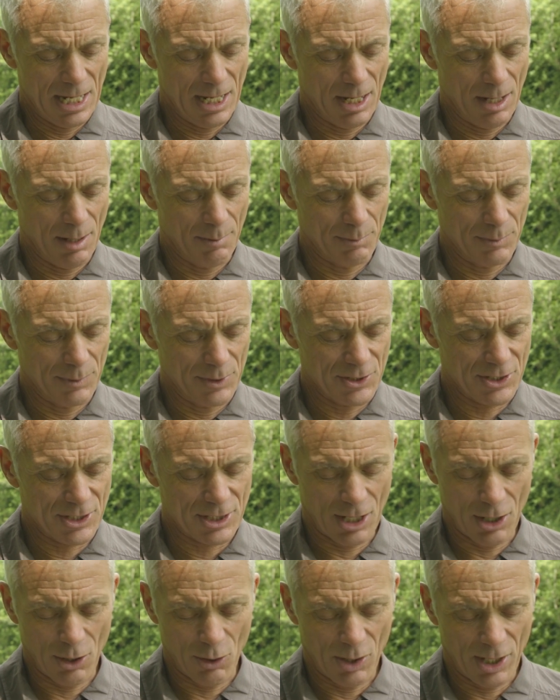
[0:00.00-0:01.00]
Um,
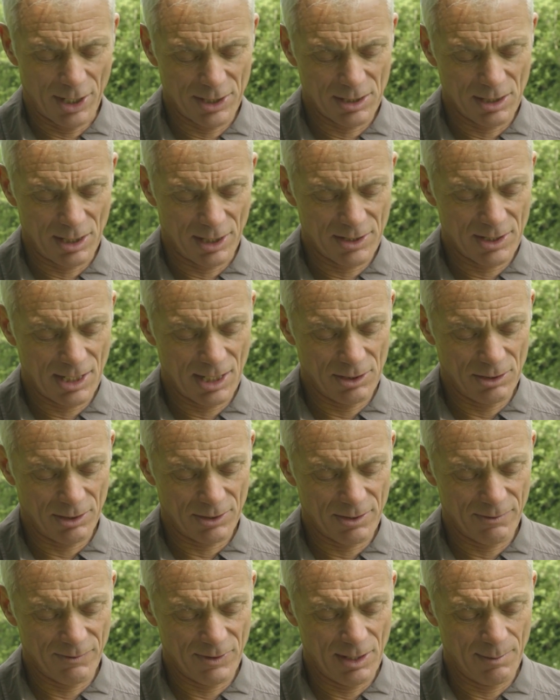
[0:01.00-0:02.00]
so I, I tend
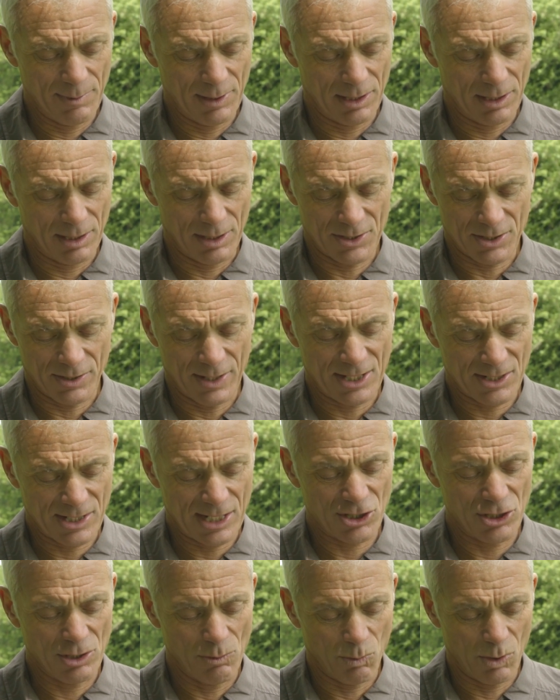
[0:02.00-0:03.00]
not to verbalise, and that's
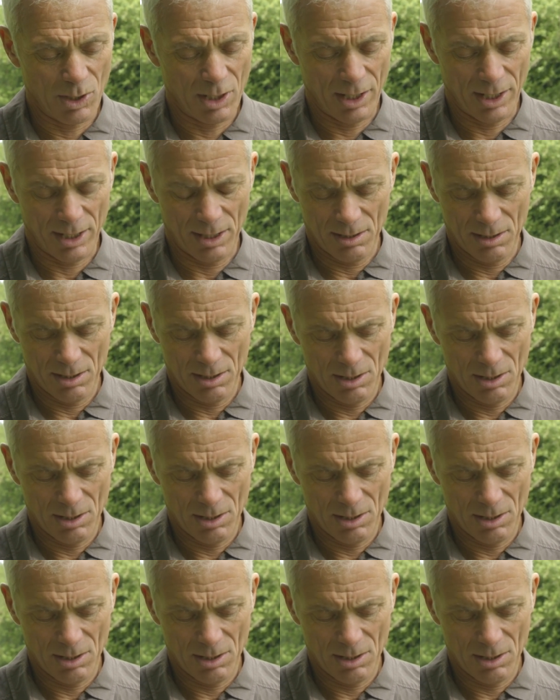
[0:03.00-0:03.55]
actually why